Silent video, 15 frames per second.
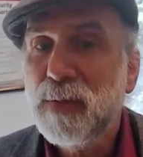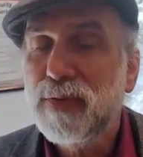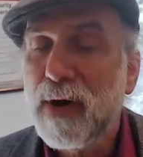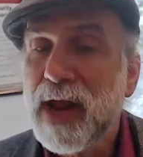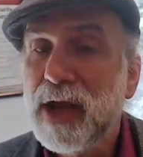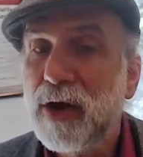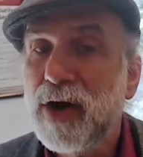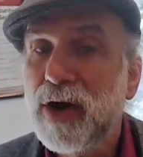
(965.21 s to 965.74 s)
you
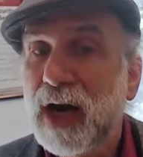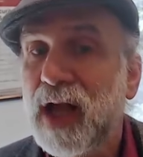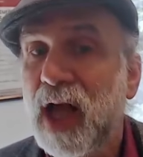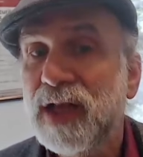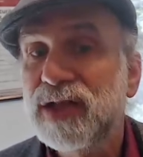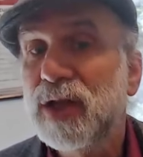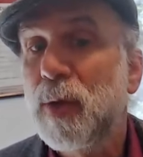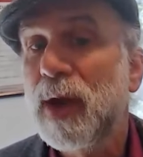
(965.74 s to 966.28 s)
break are not
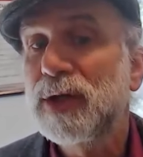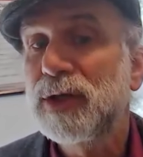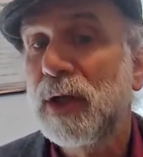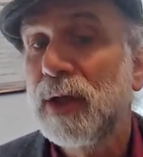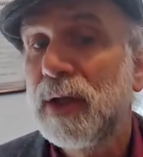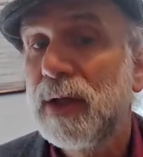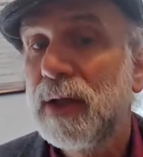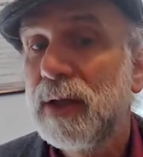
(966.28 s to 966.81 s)

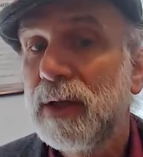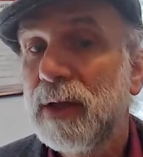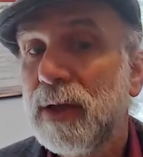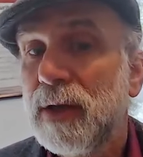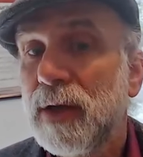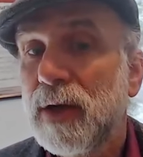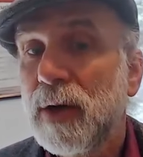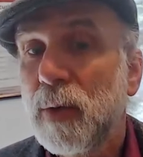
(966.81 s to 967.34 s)
consequential.
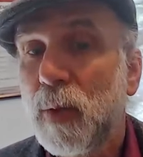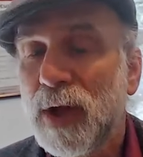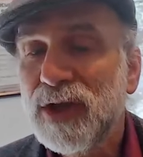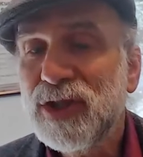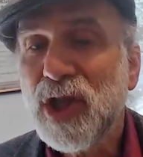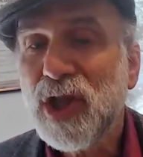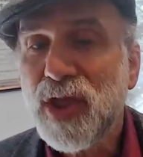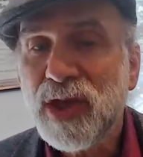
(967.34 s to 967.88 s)

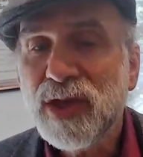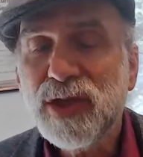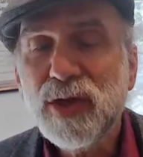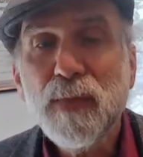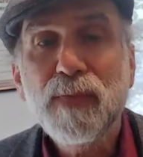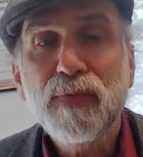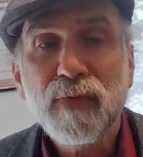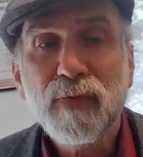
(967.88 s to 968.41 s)
Once the things
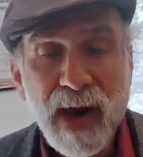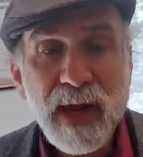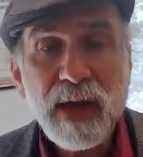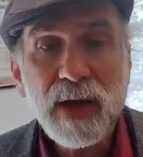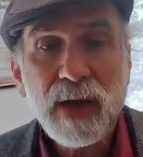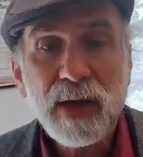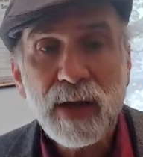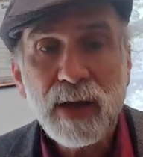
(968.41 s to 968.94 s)
you
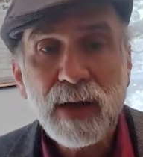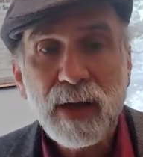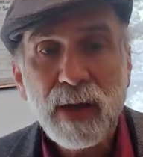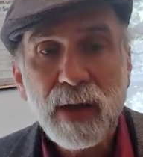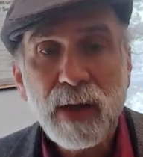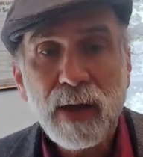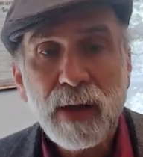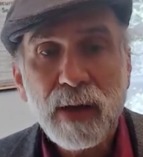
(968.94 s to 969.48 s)
break
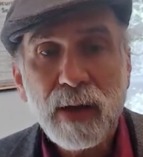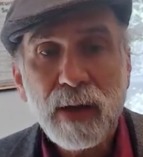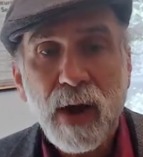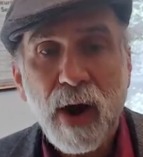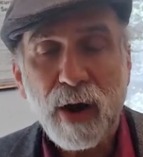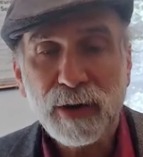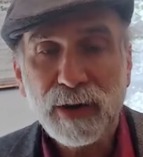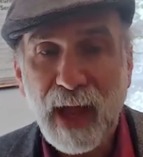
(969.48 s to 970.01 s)

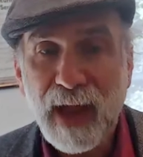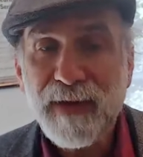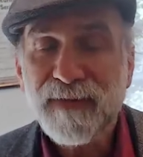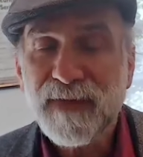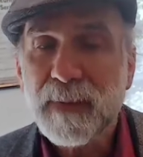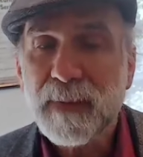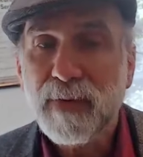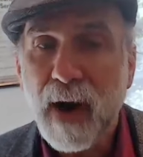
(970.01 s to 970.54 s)
are
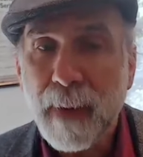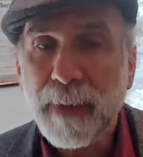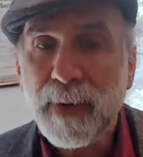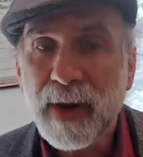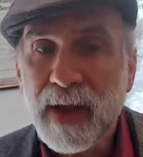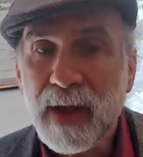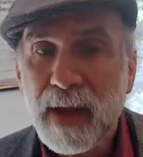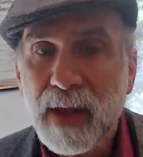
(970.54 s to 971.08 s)
life and
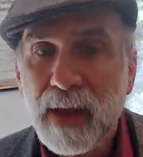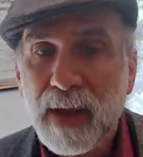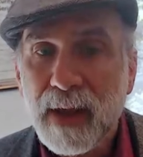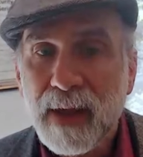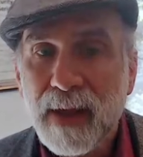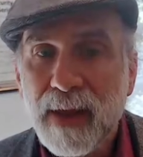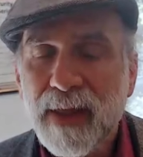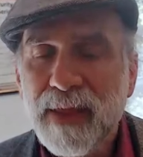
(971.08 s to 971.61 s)
property,
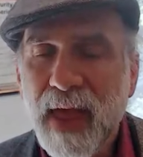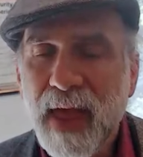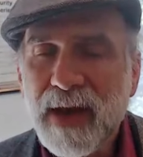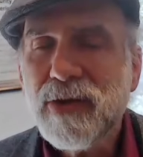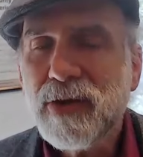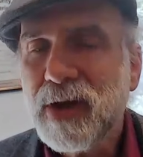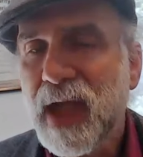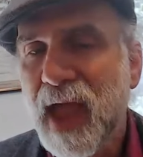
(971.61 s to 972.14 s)

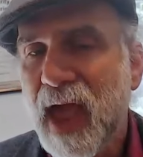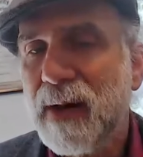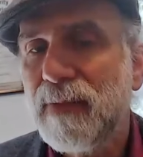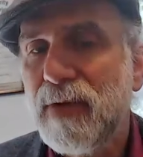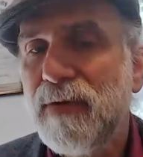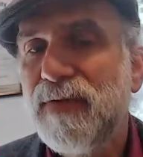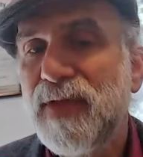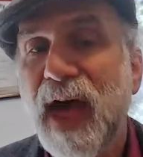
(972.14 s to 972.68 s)
then you can't
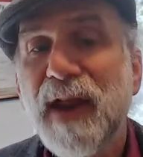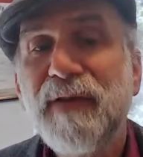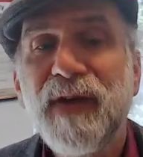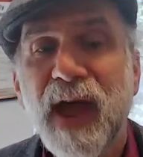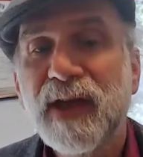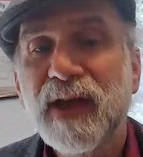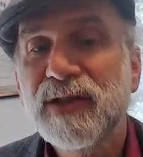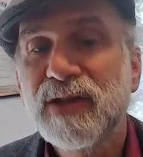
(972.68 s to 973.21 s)
move that
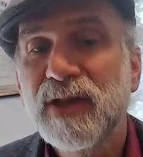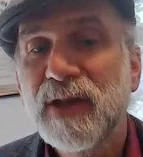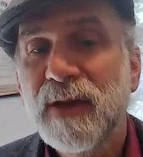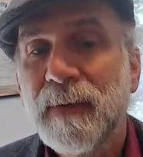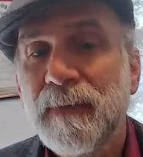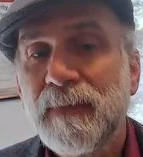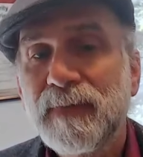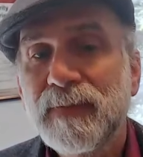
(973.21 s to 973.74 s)
fast.
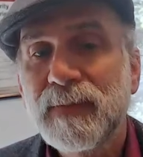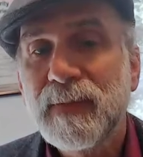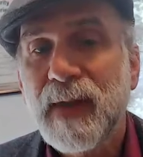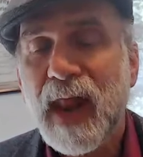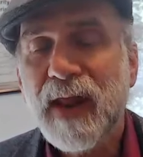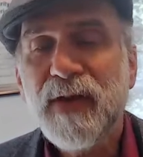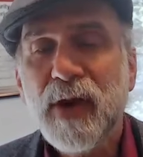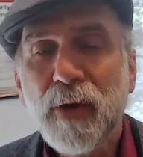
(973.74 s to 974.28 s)

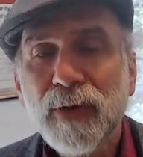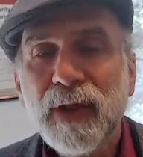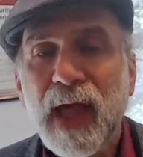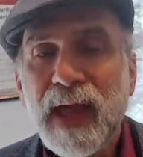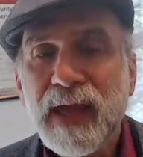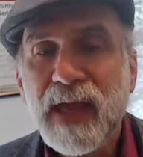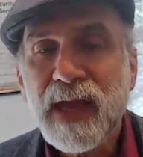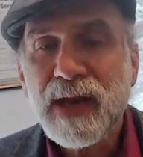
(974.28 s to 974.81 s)
And if you don't
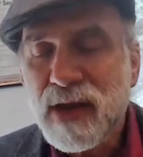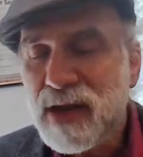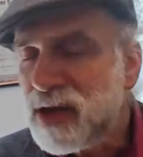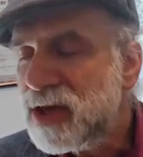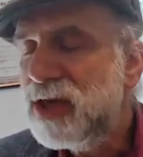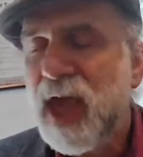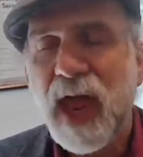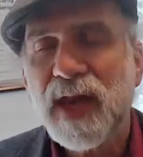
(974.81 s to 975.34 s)
like it,
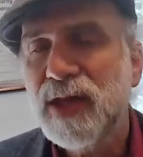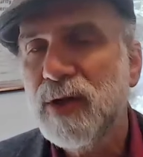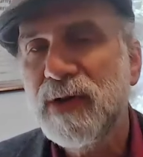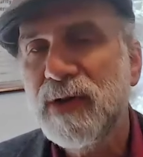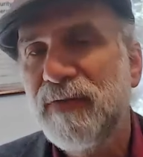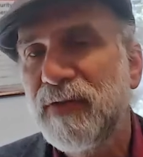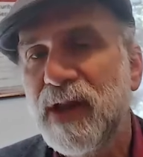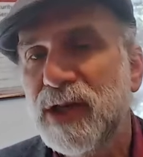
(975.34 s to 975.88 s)
get into a
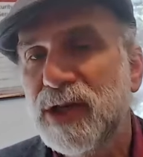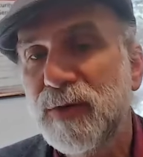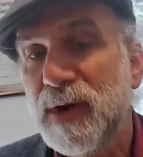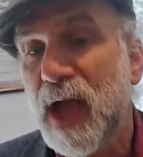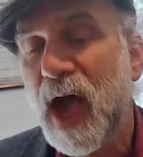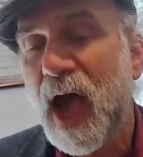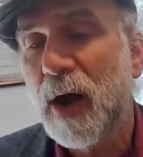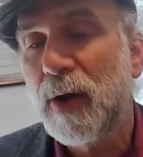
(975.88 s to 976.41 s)
different
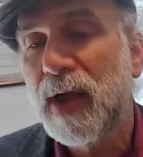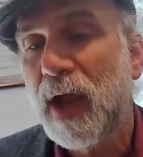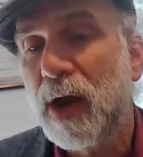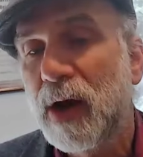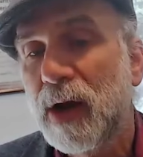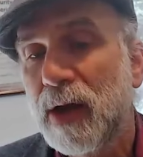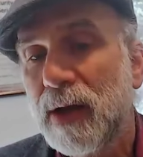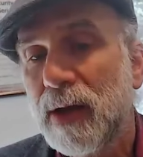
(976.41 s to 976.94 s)
industry. I don't
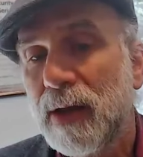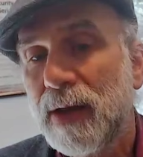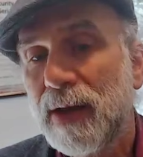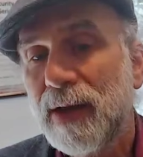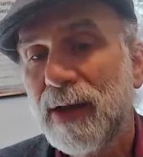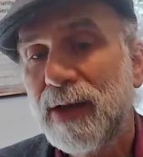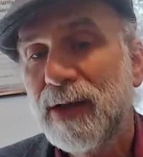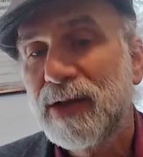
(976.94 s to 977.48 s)
care.
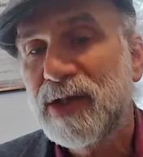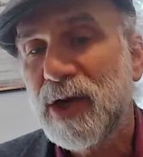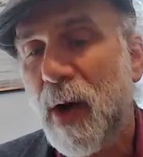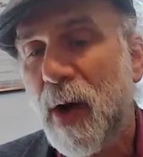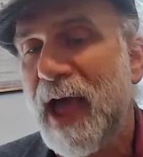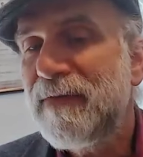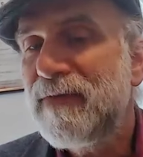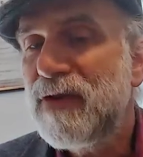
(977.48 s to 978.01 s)
So
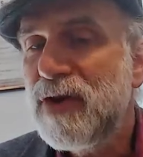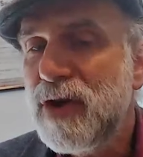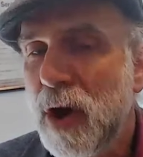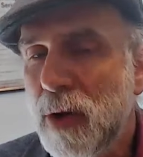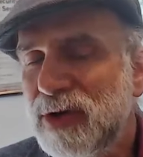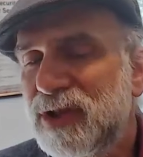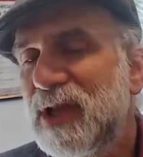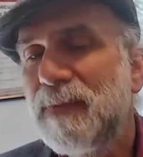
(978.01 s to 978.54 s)
I have
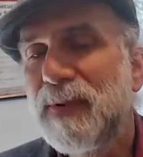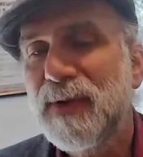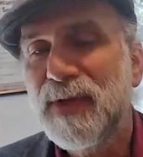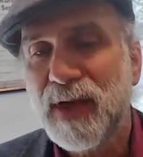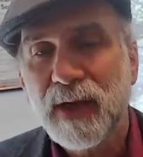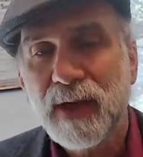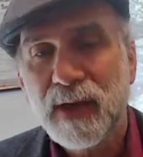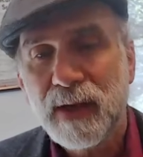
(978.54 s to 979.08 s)
no
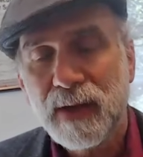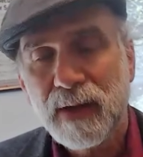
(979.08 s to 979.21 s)
sympathy